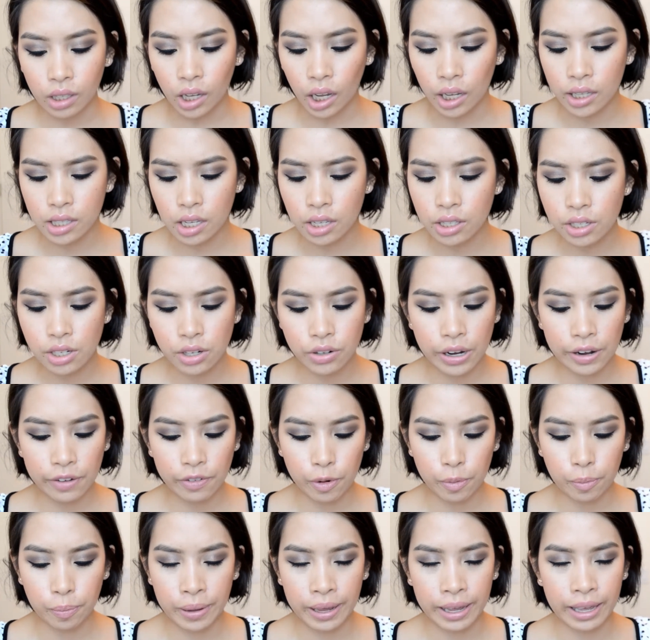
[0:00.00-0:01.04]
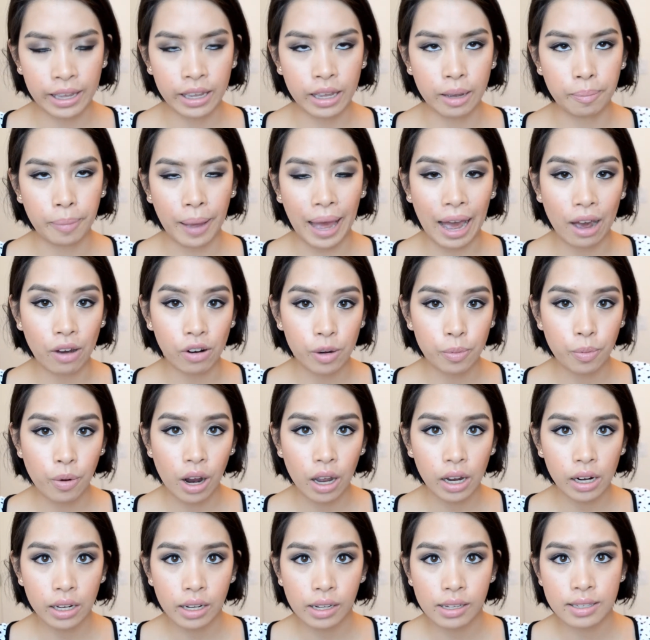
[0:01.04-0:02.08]
It's also great for picking up powder
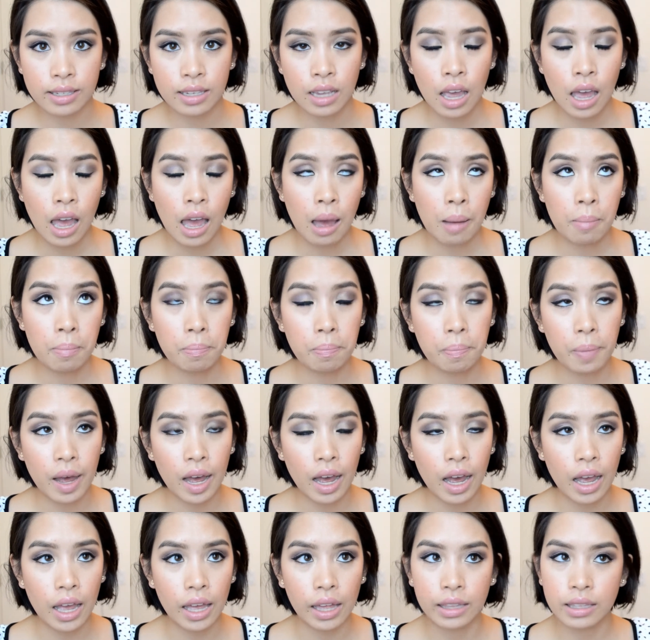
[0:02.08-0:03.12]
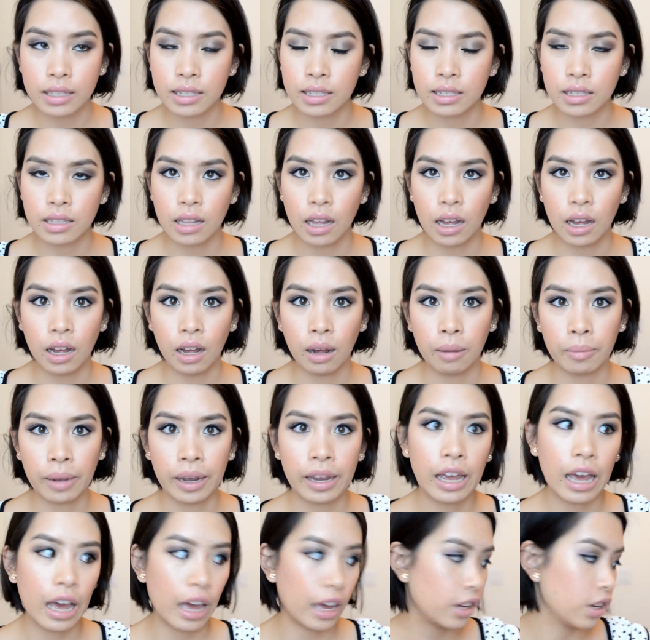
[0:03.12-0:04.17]
products, but it's
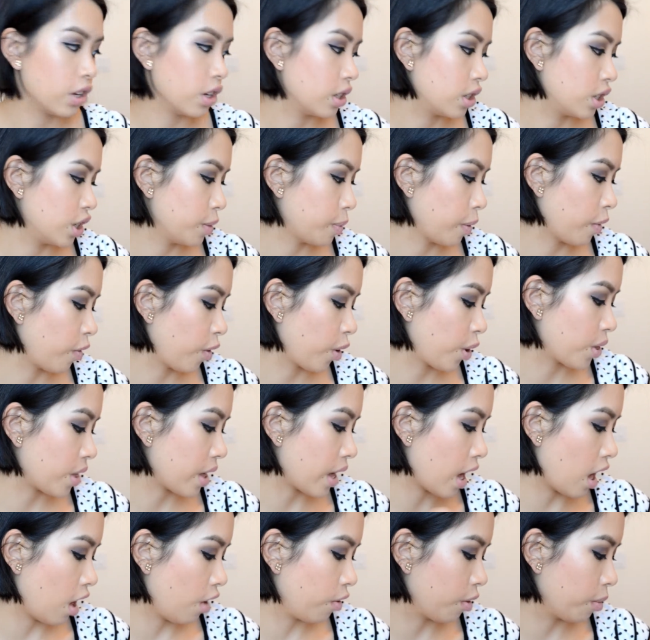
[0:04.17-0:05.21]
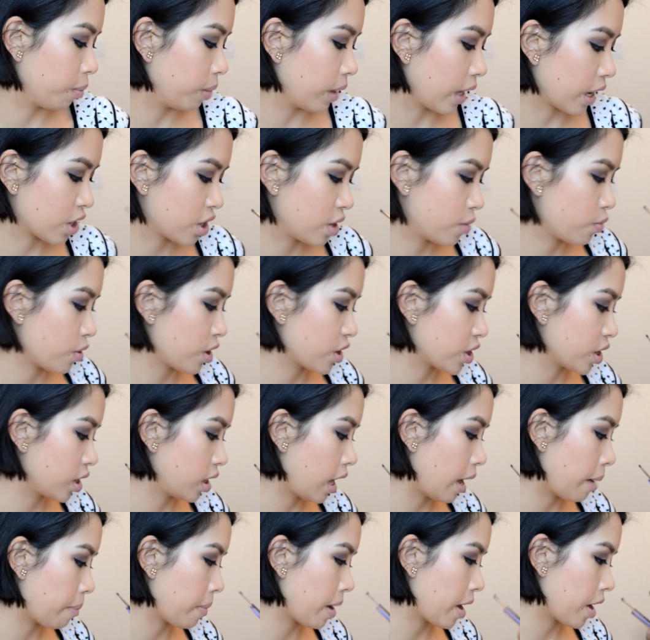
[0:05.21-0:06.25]
I do prefer the e.l.f. Complexion brush a
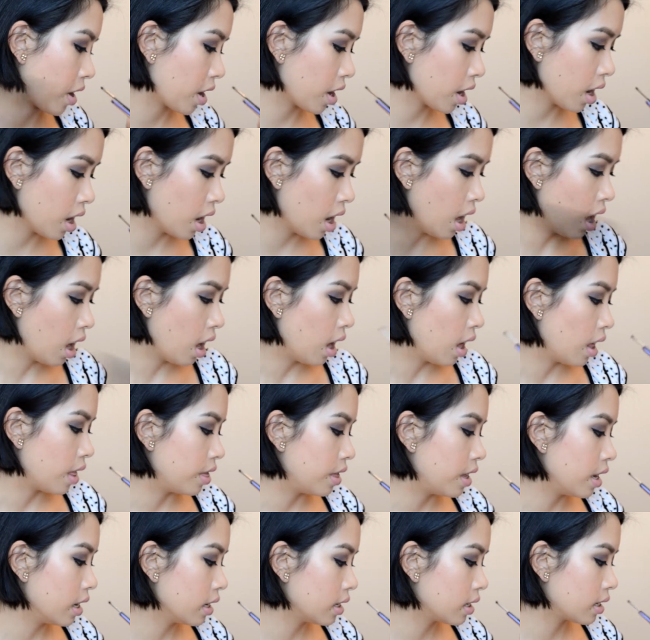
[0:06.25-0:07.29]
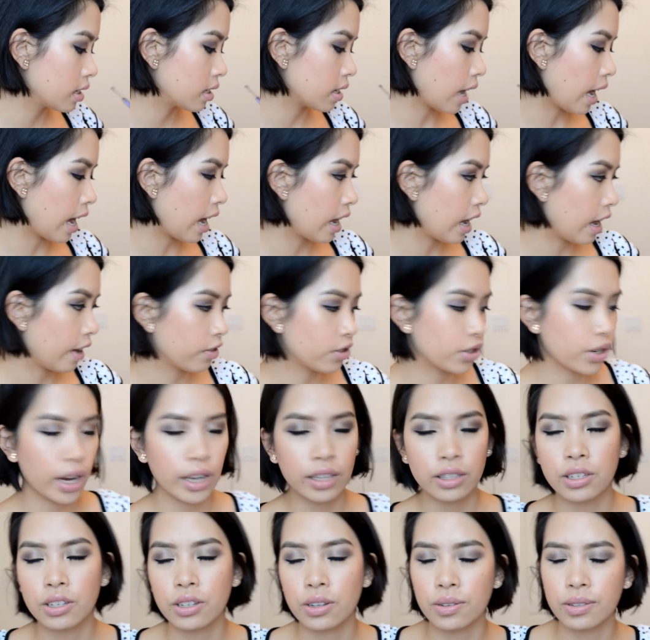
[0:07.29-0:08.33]
lot better. This, I have
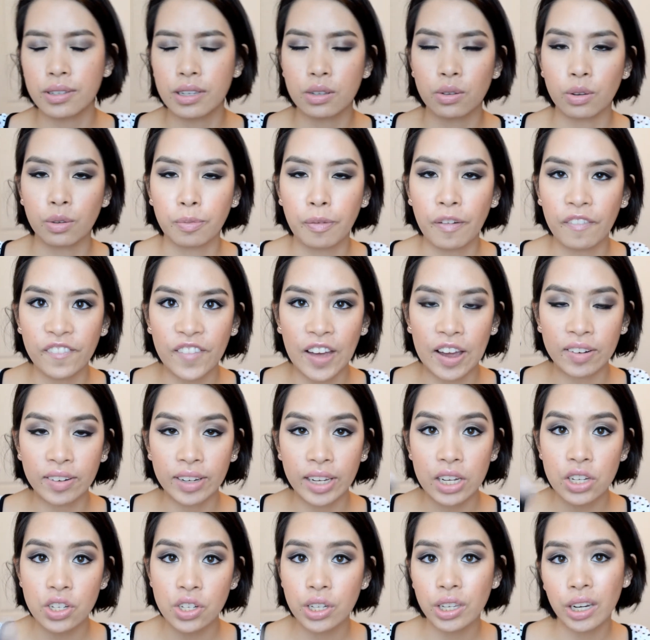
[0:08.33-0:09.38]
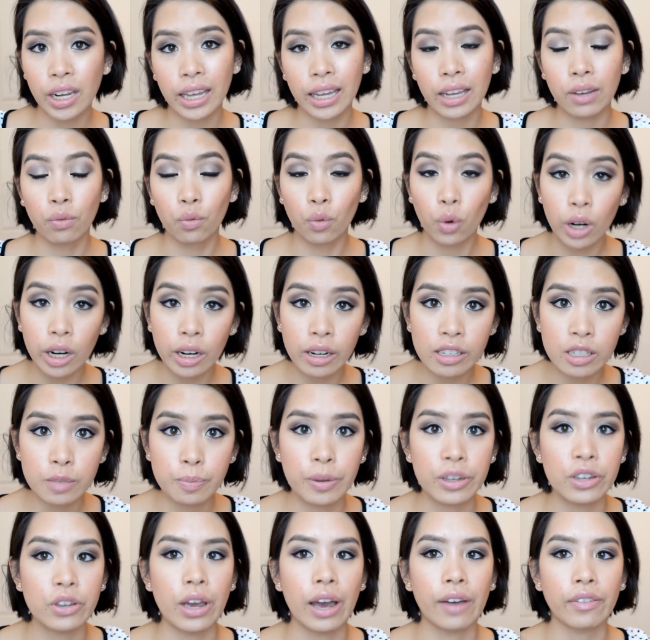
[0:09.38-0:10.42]
tried to use this with foundation. It works,
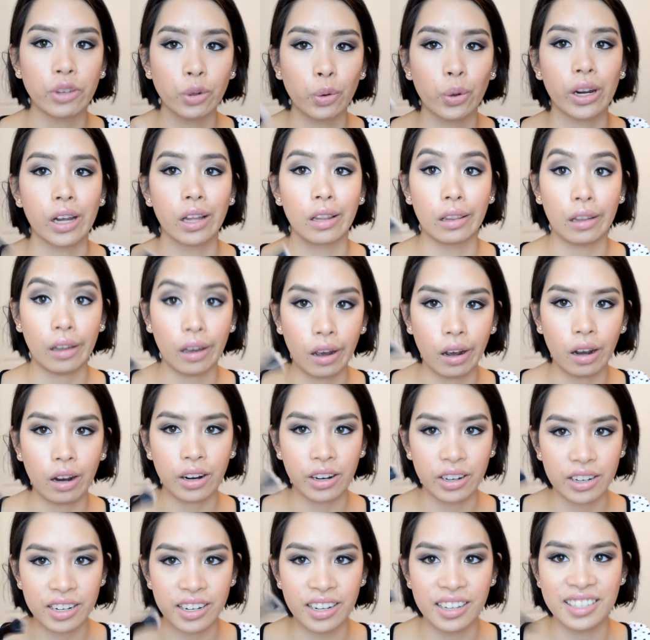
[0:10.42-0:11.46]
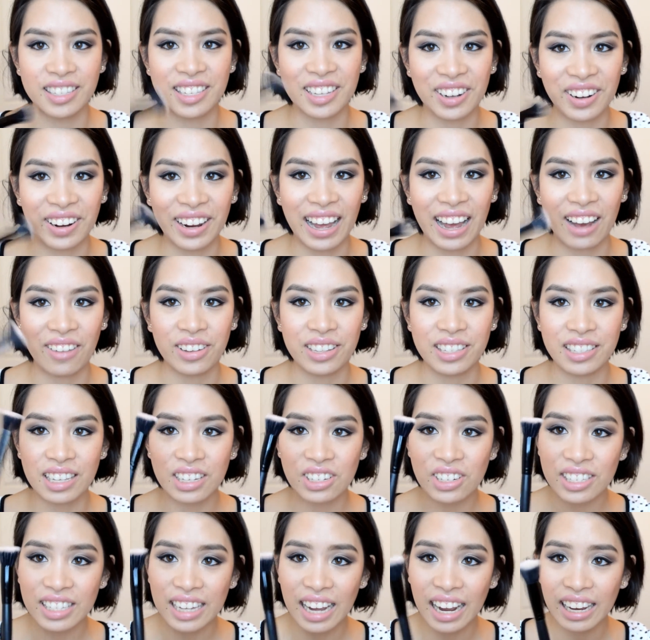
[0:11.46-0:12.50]
but you have to work a lot harder considering how it's such
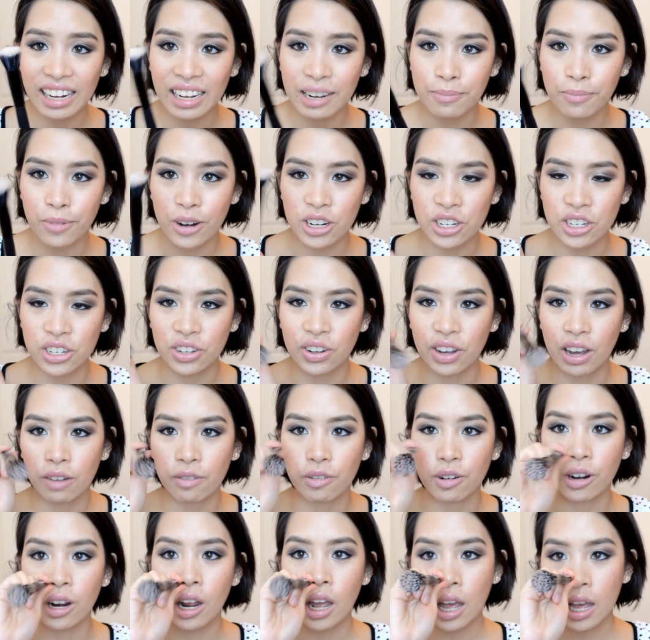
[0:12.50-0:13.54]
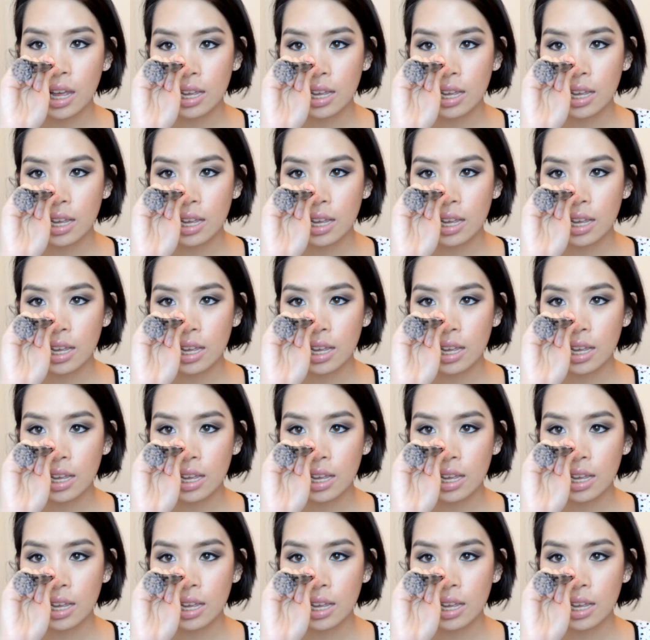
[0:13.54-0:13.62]
a tiny brush and you cover